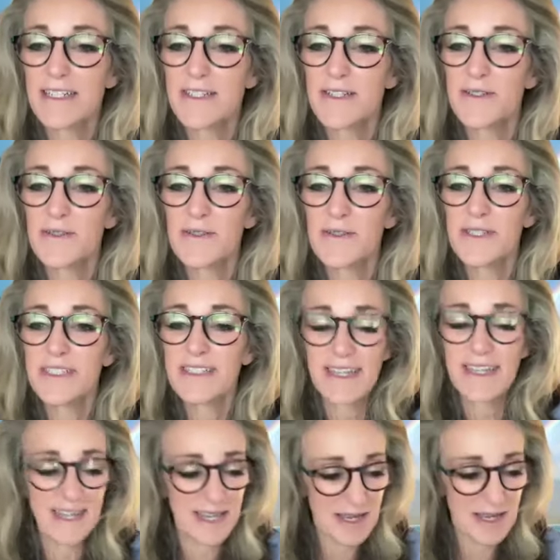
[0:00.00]
issues,
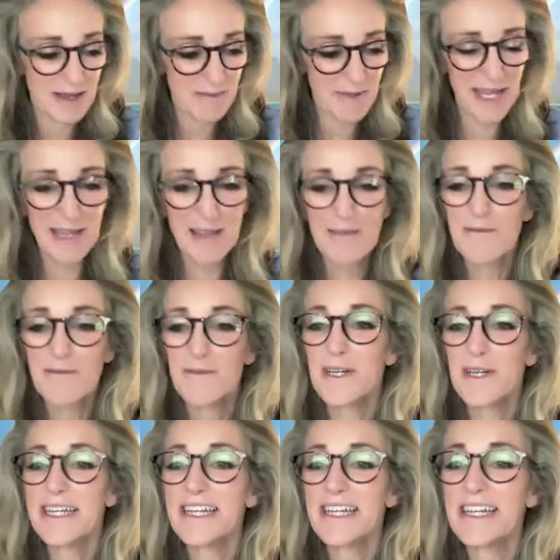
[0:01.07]
pink
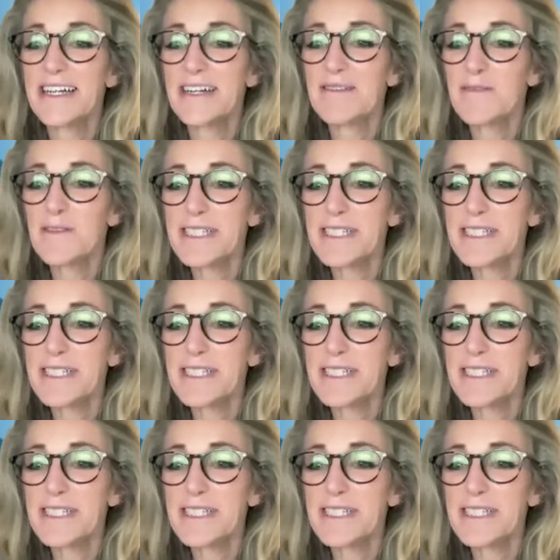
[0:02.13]
foot, uh,